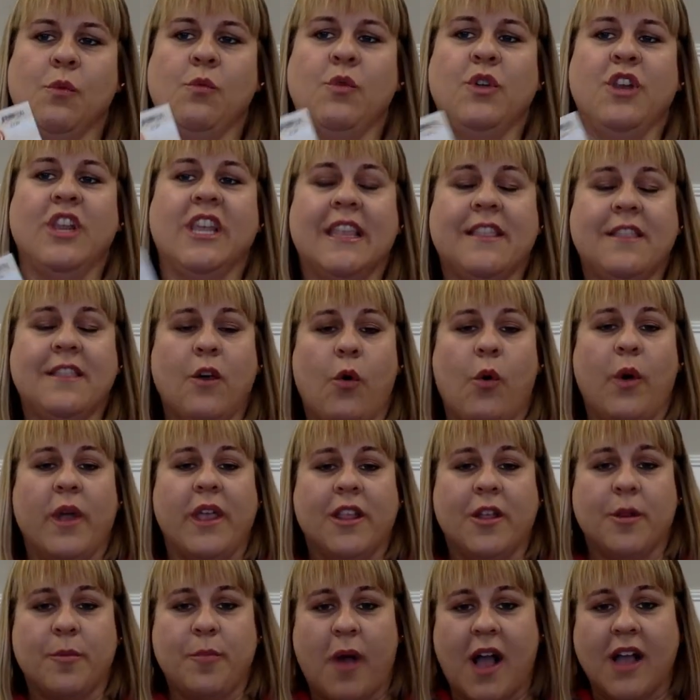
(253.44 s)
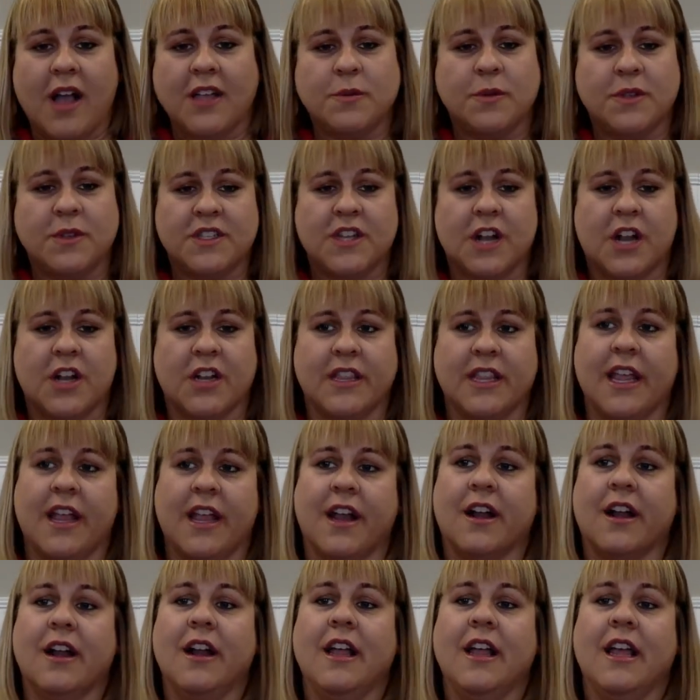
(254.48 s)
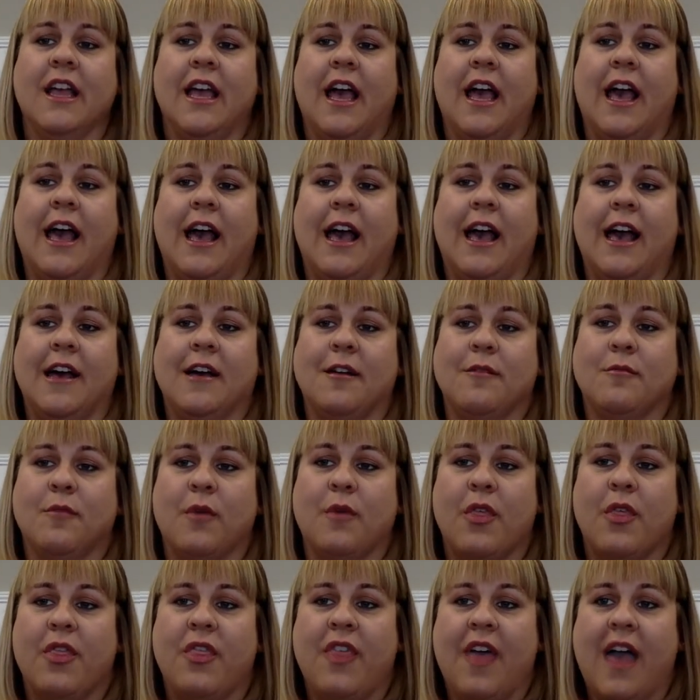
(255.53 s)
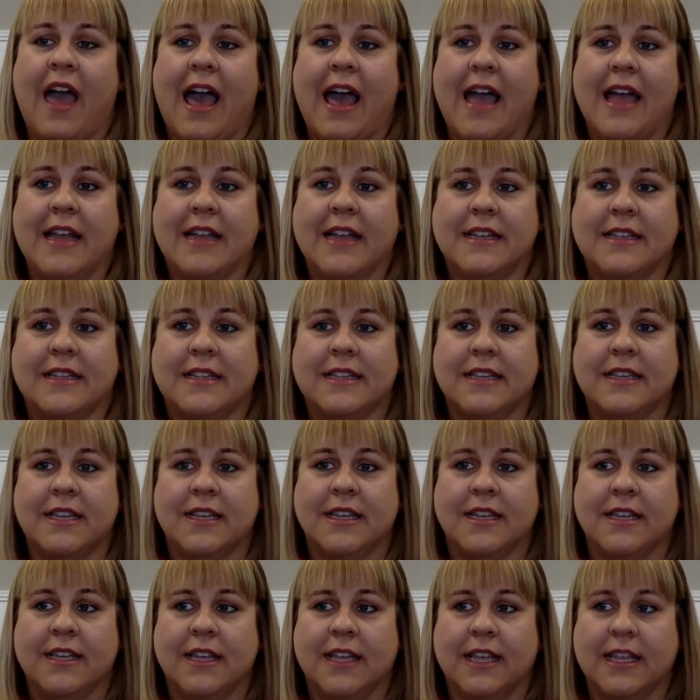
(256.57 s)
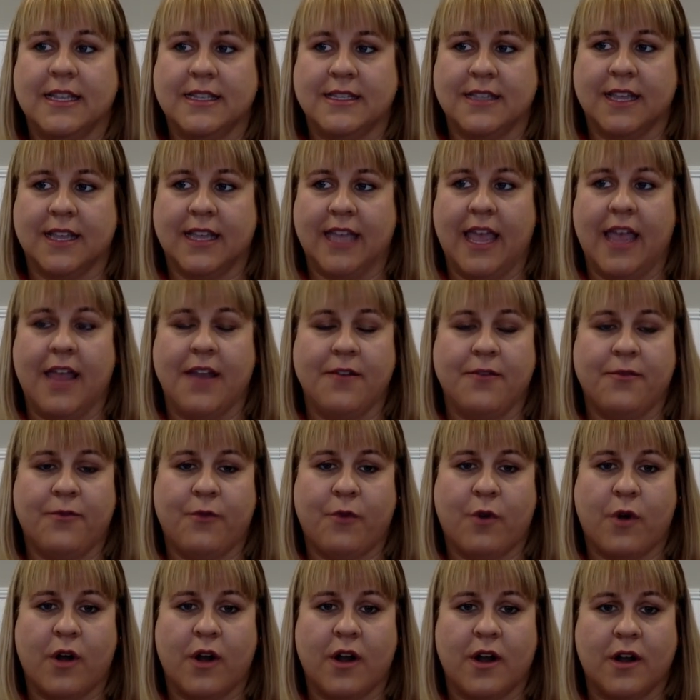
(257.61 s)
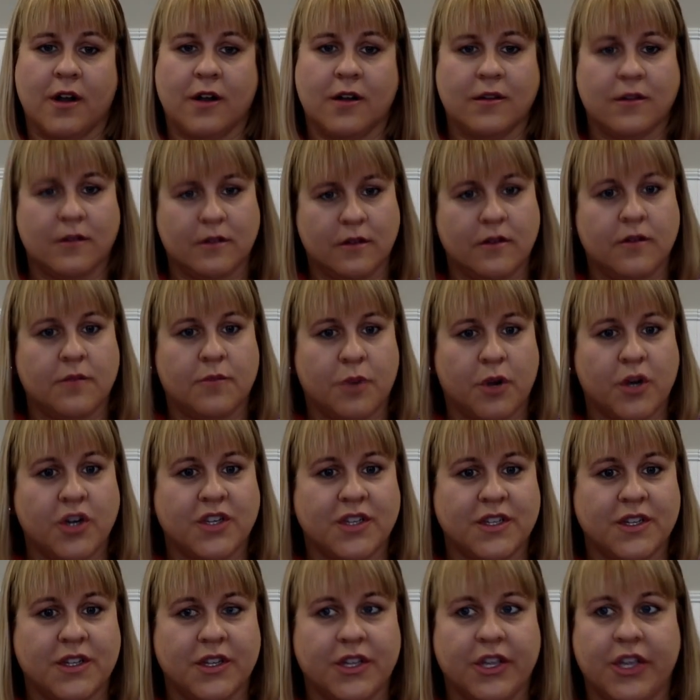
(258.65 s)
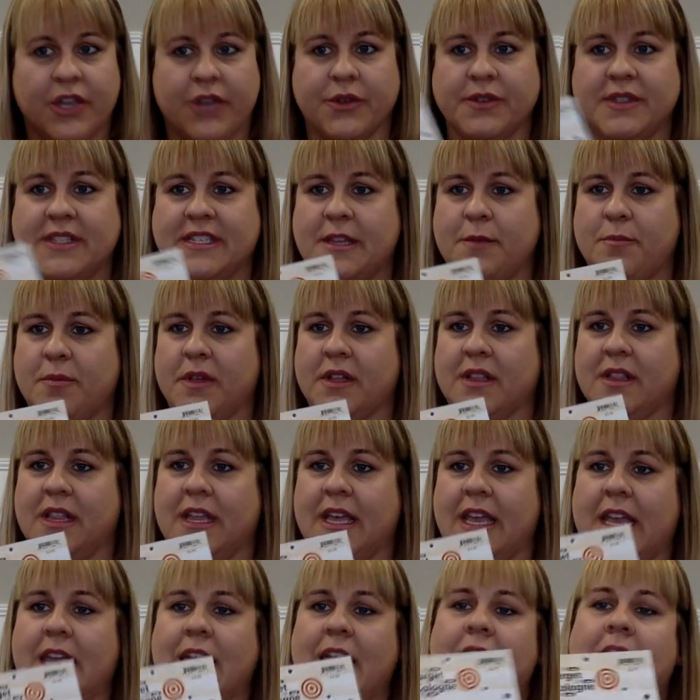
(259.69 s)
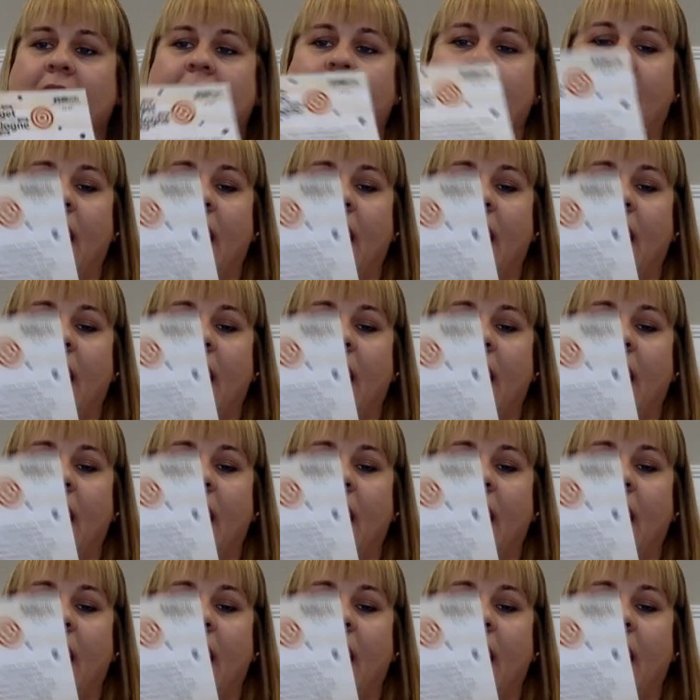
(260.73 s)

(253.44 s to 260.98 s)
when you get the oiler box, we'll start there. That is, again, for personal use typically.